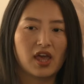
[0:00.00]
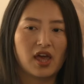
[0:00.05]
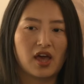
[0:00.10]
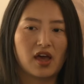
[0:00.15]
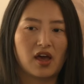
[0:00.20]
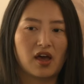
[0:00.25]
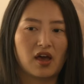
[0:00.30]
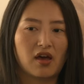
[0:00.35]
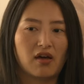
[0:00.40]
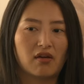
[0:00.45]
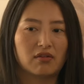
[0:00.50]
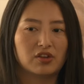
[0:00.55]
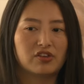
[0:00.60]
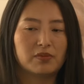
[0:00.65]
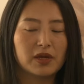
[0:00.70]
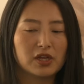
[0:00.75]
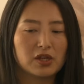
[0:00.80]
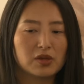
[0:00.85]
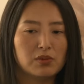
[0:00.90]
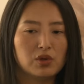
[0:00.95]
Uh,
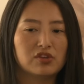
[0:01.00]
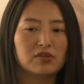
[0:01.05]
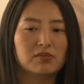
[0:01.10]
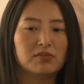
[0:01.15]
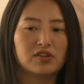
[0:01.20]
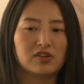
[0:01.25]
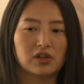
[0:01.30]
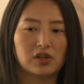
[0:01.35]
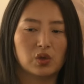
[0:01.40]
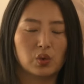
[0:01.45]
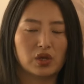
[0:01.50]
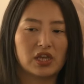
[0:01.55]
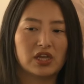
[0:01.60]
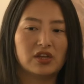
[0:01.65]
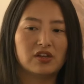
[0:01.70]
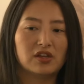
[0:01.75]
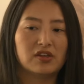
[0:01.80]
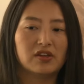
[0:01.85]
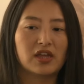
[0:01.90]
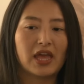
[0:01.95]
Tibet Museum is
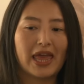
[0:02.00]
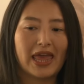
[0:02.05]
located